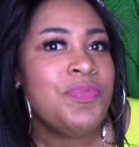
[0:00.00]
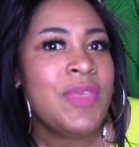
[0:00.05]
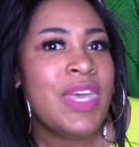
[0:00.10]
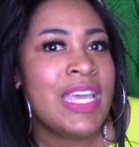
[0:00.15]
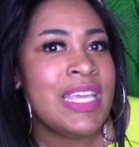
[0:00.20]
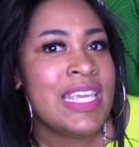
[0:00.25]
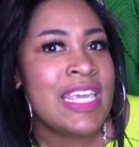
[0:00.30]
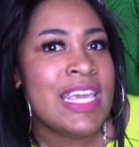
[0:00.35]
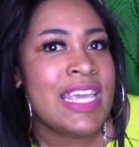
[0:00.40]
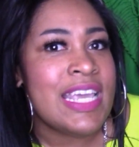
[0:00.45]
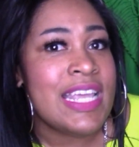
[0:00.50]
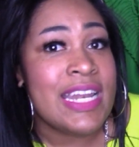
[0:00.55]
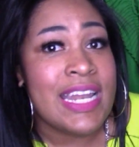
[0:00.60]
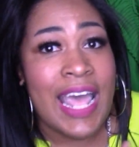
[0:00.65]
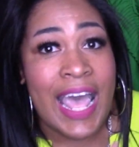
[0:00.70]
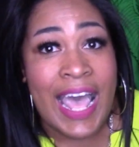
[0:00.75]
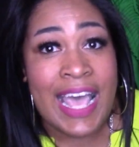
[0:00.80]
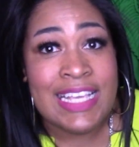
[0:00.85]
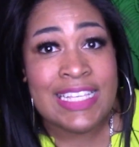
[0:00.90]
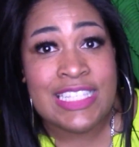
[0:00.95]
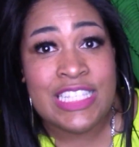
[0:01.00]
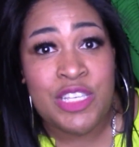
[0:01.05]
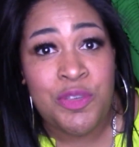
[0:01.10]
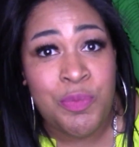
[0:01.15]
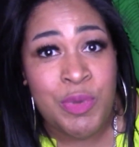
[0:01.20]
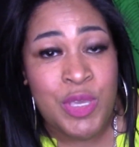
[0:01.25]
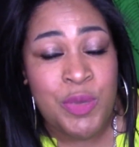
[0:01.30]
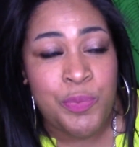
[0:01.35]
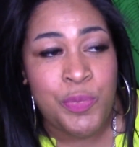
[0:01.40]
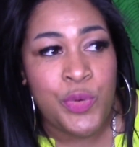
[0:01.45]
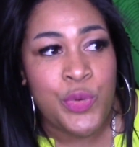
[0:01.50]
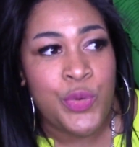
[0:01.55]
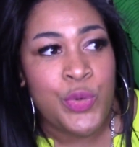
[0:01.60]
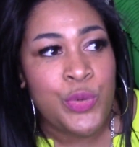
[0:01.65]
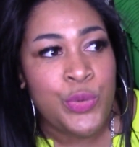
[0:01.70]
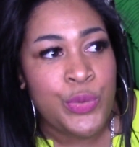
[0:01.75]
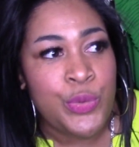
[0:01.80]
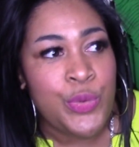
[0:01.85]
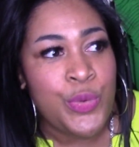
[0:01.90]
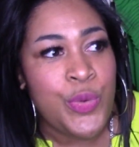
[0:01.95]
Again, I see people
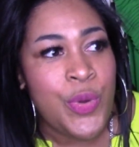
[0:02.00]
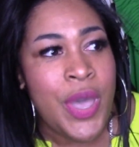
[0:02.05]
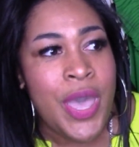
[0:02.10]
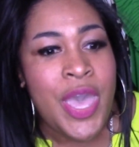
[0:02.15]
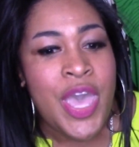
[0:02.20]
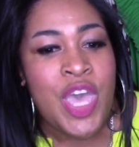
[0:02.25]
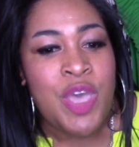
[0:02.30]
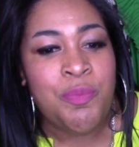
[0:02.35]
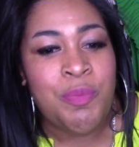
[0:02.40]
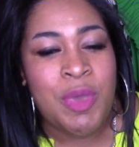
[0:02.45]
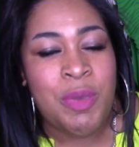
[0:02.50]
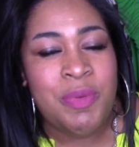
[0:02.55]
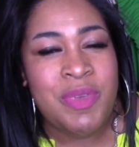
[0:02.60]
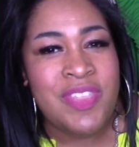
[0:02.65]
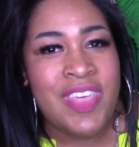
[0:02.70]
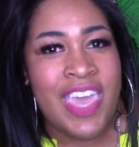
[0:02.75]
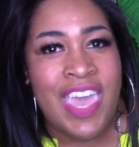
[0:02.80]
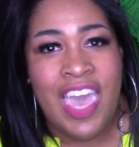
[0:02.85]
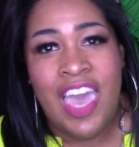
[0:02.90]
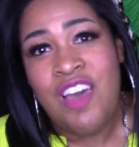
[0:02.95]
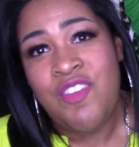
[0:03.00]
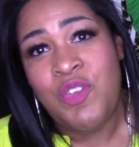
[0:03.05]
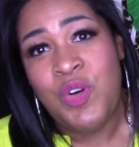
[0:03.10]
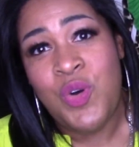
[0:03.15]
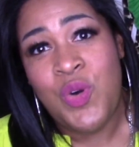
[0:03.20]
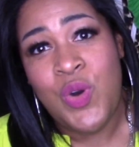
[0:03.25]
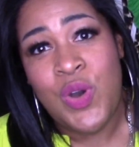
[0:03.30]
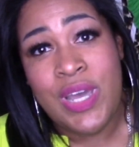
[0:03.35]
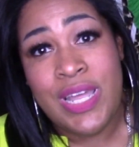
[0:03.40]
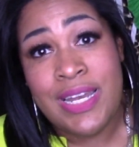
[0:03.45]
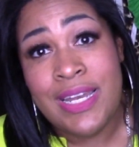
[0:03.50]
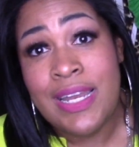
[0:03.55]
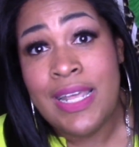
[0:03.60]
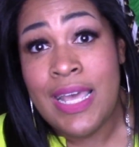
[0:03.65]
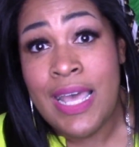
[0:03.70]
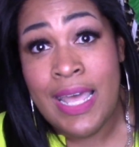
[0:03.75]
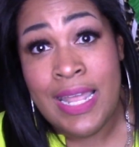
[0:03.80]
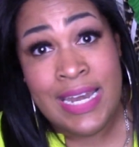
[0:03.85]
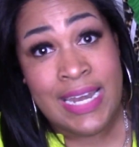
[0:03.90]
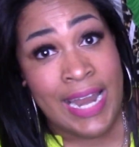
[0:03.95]
who maybe they have on
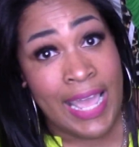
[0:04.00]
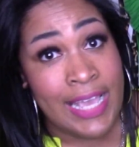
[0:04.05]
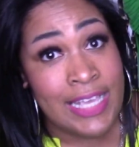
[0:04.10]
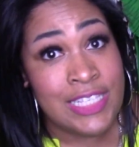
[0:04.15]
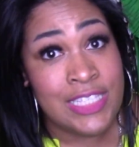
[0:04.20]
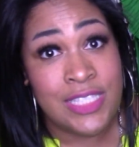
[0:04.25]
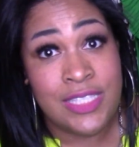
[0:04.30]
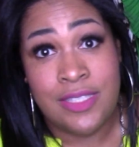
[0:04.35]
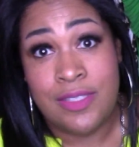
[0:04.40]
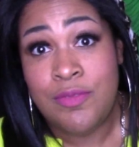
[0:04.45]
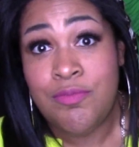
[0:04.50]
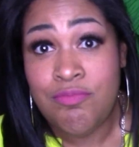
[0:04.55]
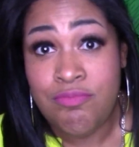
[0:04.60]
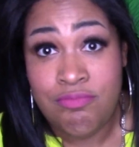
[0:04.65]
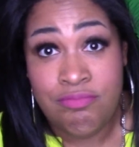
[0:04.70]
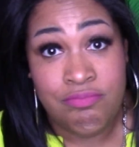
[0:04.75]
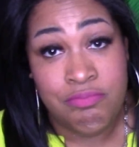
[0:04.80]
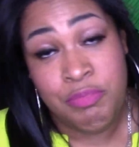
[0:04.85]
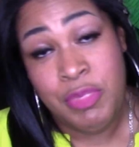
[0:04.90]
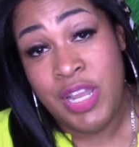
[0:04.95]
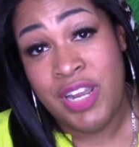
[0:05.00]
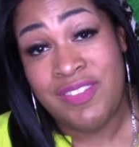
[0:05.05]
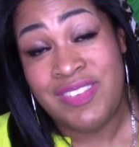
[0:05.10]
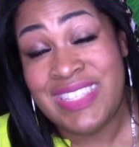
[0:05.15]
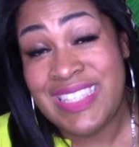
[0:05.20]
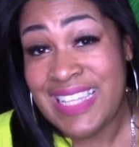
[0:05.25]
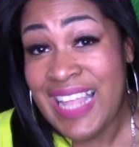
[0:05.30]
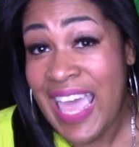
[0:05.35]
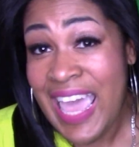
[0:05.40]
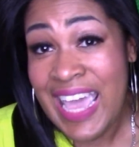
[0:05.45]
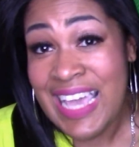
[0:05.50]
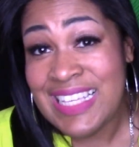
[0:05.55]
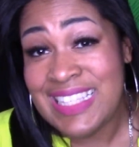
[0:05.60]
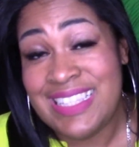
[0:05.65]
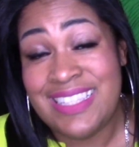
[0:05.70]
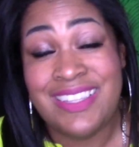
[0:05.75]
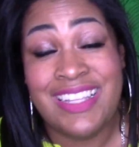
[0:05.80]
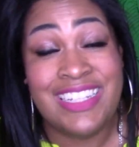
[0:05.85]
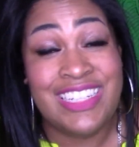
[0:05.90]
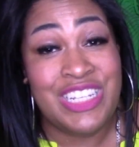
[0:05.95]
a nice pair of
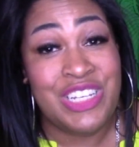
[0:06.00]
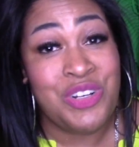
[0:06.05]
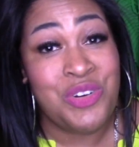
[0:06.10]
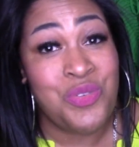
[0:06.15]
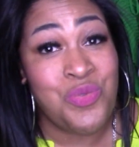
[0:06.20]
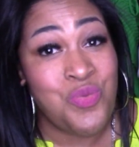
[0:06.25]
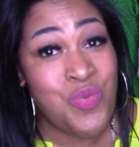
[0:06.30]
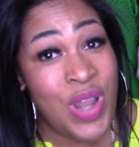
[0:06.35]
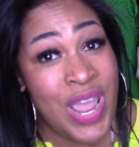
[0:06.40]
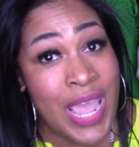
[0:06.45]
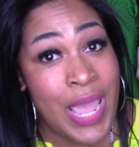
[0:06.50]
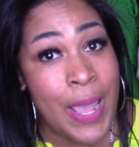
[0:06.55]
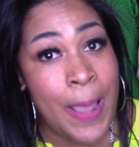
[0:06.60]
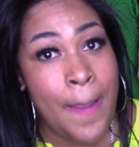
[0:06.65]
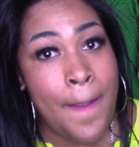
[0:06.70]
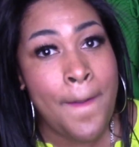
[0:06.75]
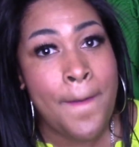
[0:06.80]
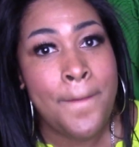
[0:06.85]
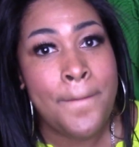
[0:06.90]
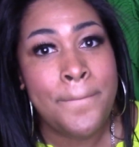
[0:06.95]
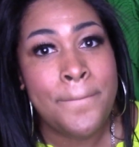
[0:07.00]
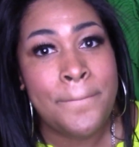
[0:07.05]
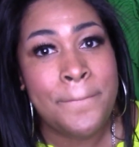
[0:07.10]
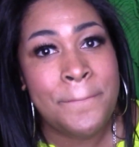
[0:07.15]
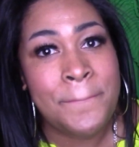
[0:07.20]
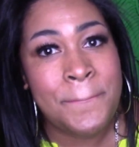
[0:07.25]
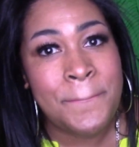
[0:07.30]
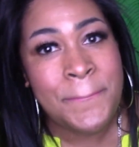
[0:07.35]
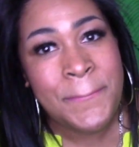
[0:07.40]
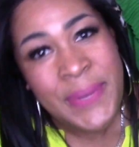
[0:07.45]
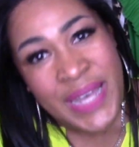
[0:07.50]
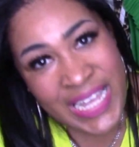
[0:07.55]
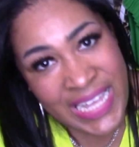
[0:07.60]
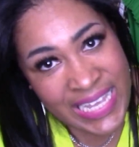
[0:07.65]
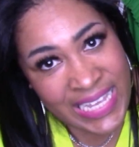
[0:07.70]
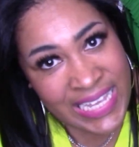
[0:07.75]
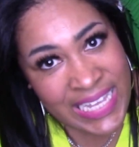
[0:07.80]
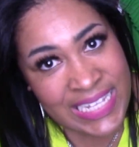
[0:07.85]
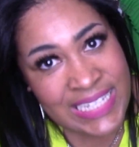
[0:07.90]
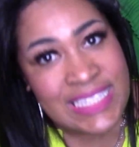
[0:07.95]
slacks, they look great,
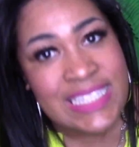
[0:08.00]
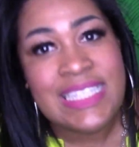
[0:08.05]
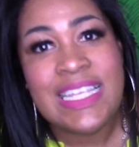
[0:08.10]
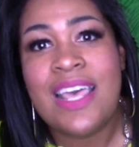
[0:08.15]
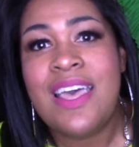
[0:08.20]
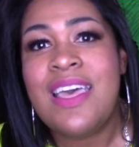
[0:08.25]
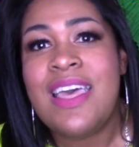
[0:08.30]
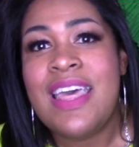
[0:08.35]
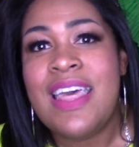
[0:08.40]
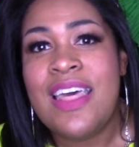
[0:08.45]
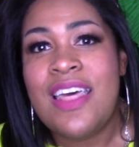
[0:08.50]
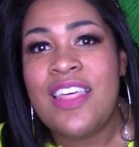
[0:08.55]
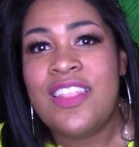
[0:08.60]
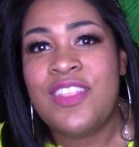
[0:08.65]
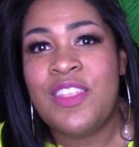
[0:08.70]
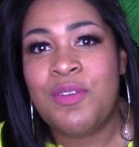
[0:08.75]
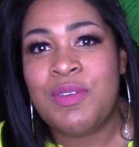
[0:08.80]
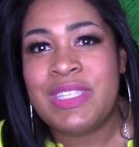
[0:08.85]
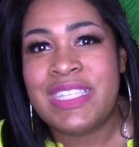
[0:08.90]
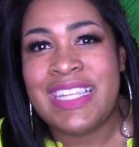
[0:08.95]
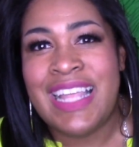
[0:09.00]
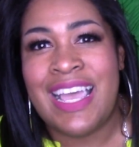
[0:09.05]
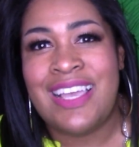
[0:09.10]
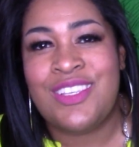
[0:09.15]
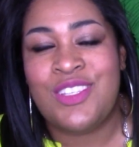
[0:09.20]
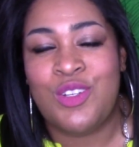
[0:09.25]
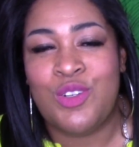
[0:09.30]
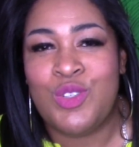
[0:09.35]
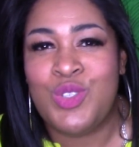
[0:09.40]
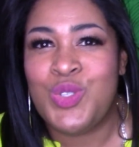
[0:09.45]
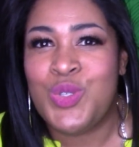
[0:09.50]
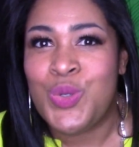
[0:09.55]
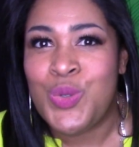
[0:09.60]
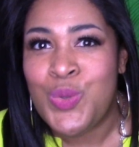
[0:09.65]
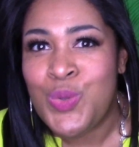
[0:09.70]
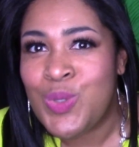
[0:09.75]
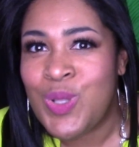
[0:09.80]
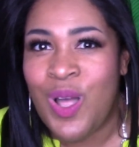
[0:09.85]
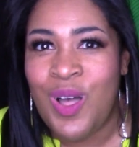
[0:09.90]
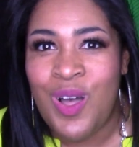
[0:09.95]
but those slacks are too
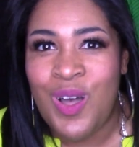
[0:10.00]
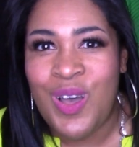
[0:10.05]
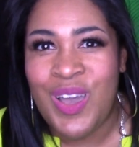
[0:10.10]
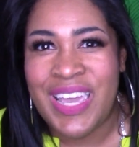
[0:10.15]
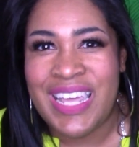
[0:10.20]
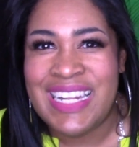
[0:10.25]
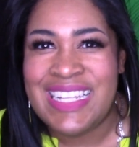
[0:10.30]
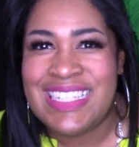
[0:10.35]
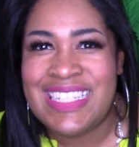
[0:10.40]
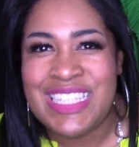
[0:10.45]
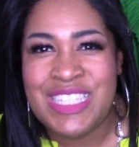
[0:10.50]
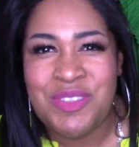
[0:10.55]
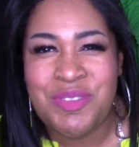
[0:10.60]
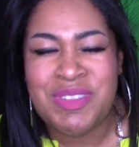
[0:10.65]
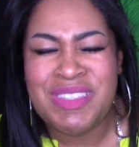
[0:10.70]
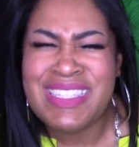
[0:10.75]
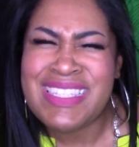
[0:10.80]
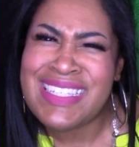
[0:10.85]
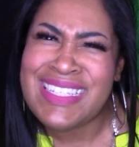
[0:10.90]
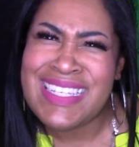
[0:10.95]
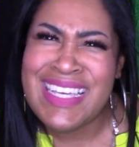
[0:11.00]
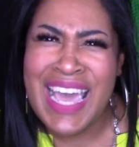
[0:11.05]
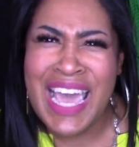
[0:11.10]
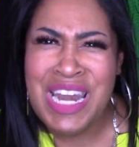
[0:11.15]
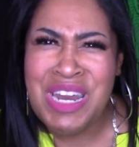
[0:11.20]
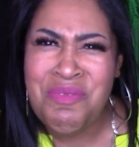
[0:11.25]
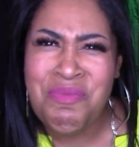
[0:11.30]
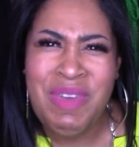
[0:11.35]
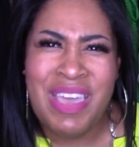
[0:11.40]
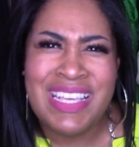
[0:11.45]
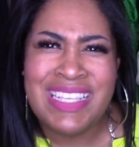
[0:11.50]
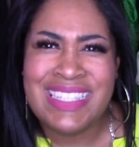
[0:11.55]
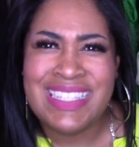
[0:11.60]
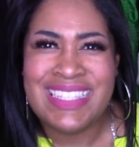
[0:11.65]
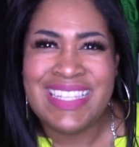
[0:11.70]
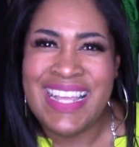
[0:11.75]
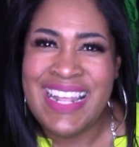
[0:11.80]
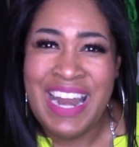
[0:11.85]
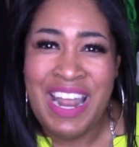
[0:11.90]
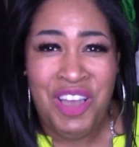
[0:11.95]
long and it just kind of
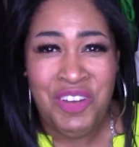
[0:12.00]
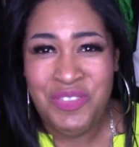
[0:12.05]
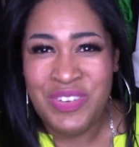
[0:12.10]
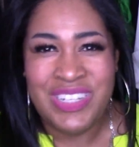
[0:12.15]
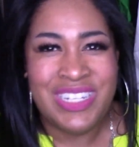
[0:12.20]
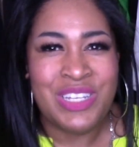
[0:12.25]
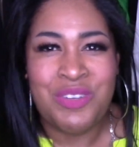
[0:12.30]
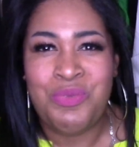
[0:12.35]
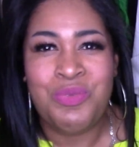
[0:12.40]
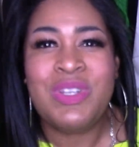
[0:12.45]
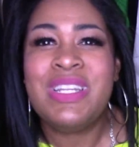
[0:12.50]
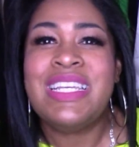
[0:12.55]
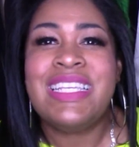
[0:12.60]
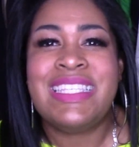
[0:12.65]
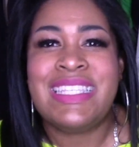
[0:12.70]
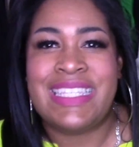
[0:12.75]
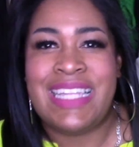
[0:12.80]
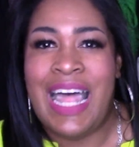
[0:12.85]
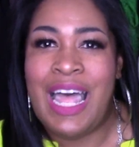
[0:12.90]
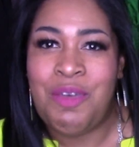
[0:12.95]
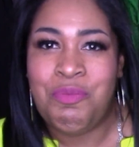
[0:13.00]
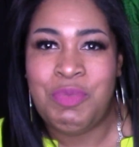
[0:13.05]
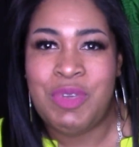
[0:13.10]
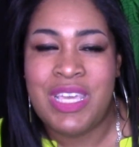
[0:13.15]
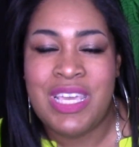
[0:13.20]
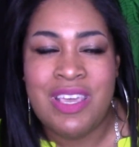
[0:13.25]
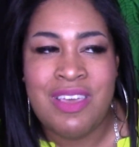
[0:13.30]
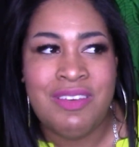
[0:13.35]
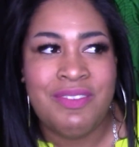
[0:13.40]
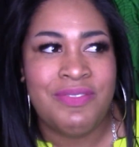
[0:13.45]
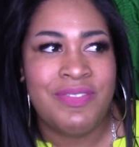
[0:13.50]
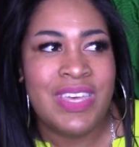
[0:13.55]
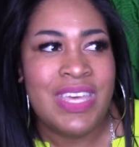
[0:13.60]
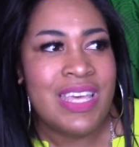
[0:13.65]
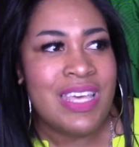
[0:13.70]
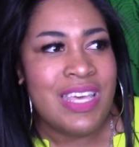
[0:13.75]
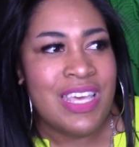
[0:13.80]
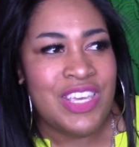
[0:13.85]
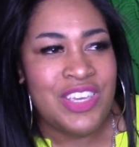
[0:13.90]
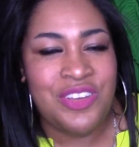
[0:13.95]
makes an outfit look really sloppy. If,
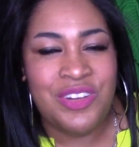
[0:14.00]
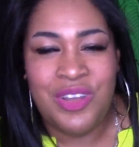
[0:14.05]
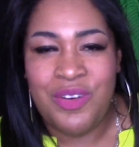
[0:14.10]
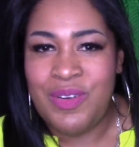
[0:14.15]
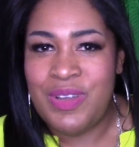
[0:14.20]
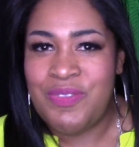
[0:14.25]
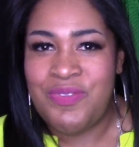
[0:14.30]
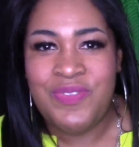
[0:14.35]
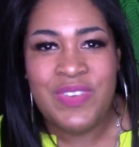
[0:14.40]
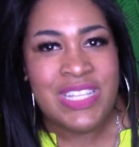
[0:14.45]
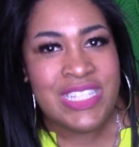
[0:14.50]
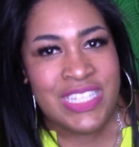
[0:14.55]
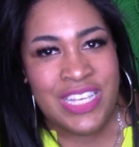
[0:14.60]
you know, it fits